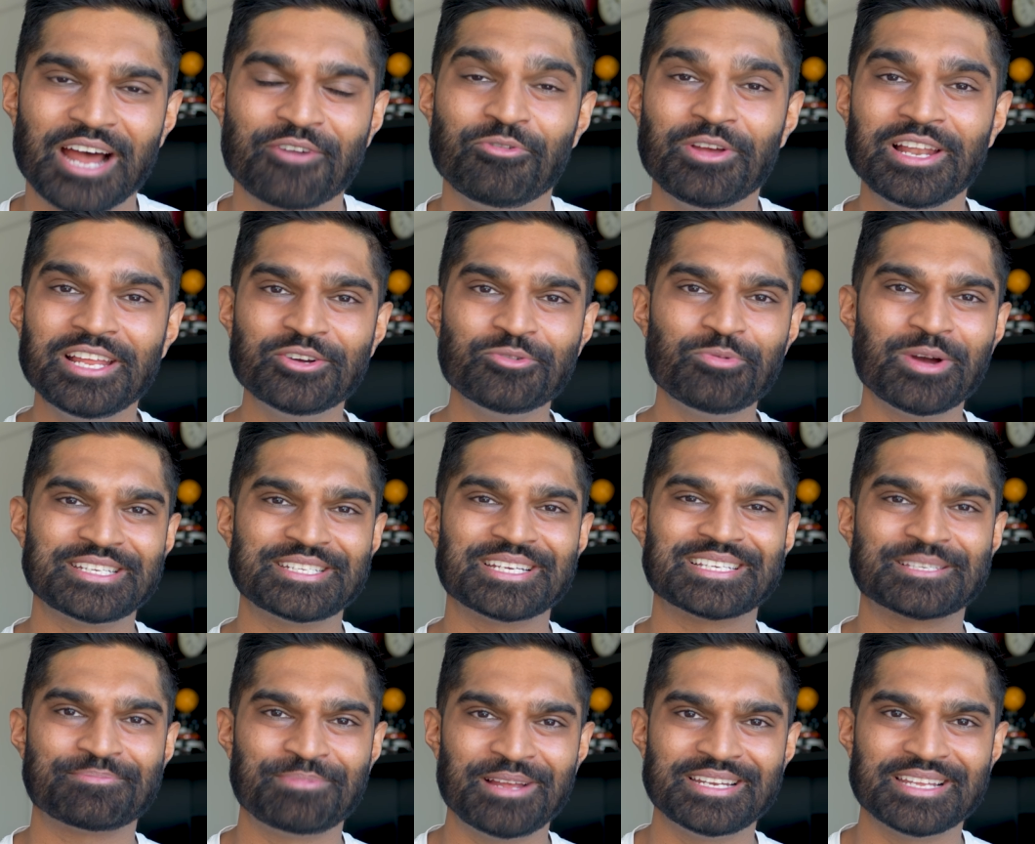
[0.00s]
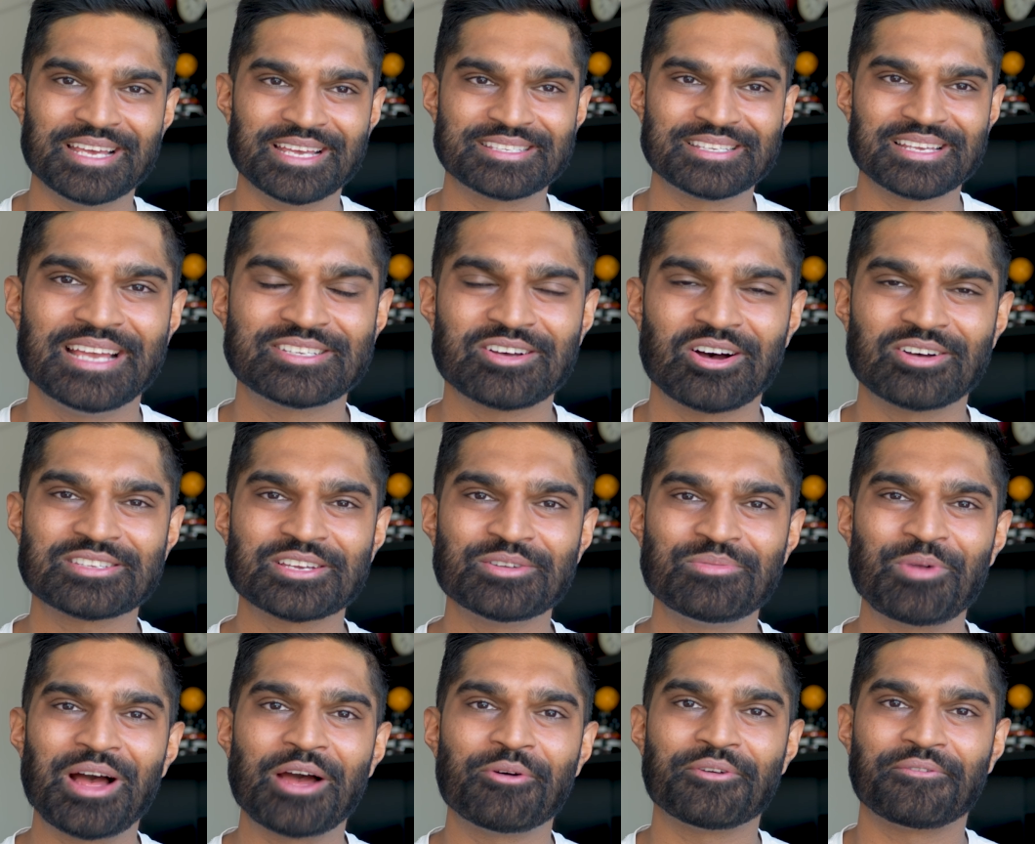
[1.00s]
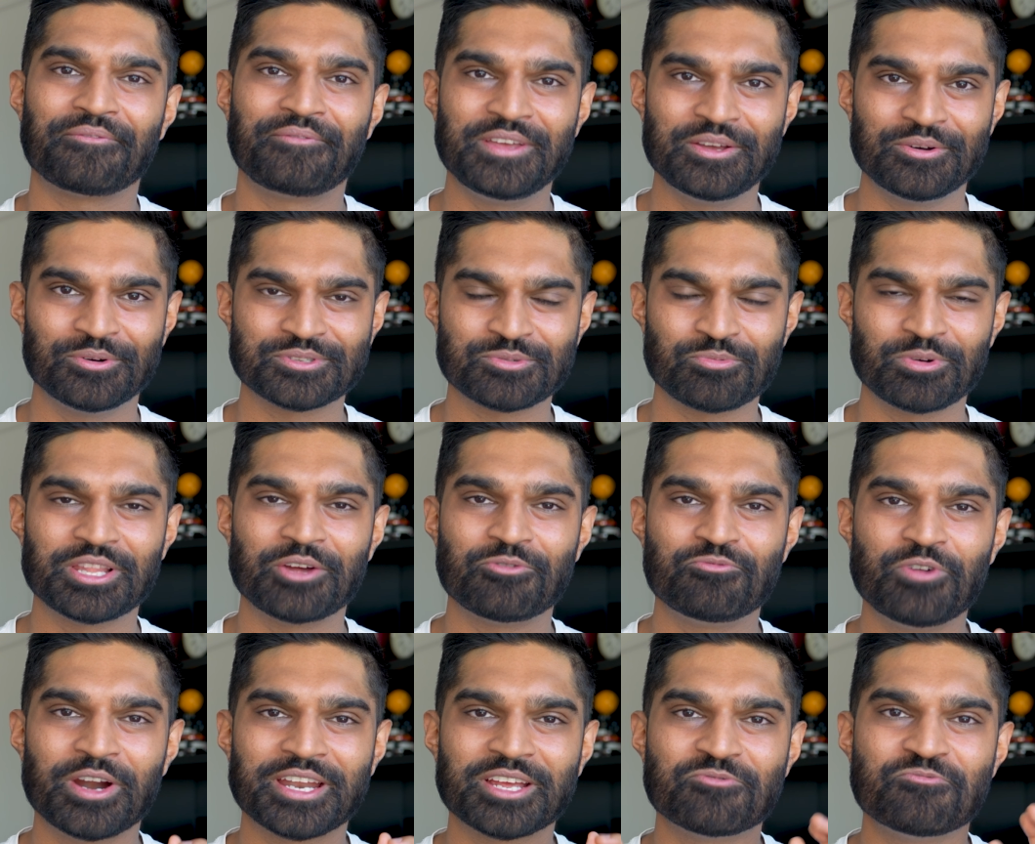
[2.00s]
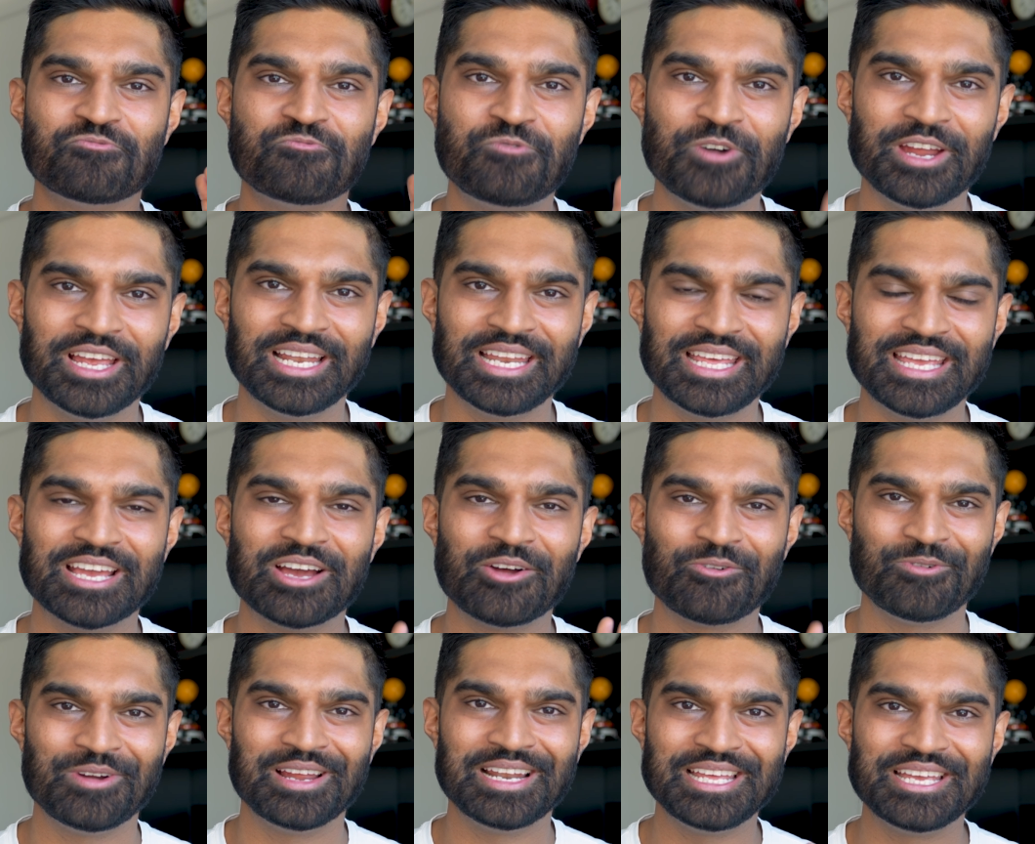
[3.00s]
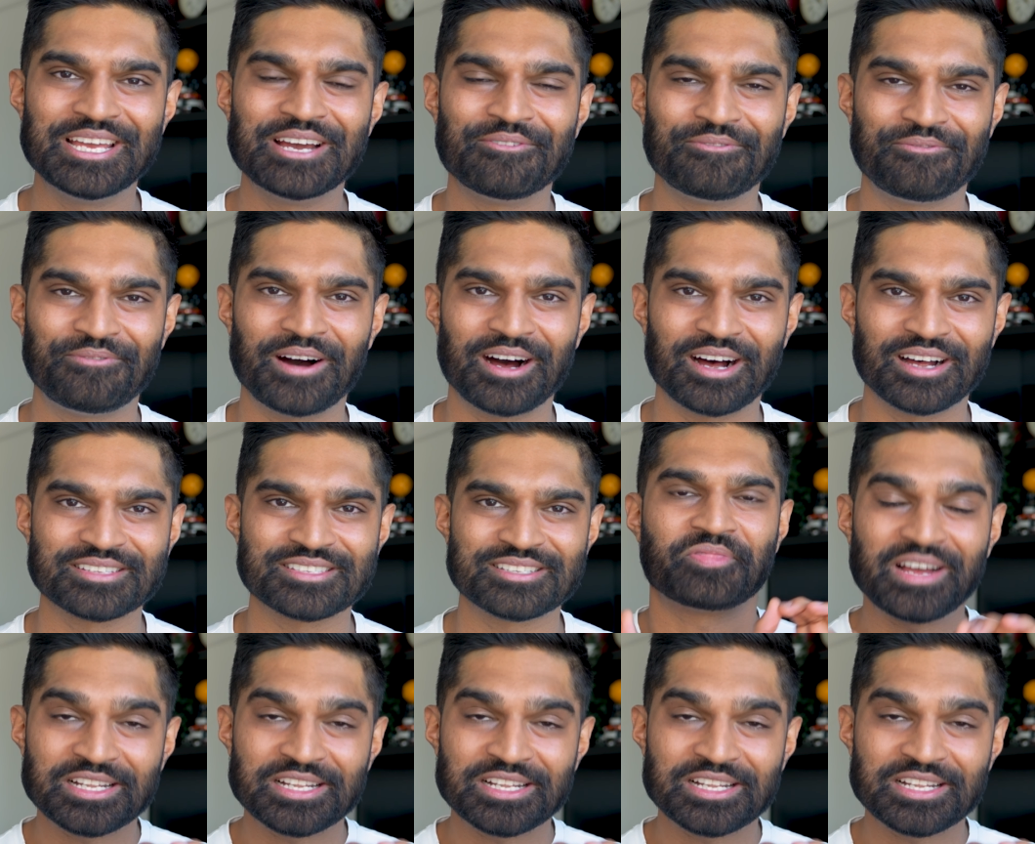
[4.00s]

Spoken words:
And a really good way to explain this is ask them how it feels when they're running really, really fast.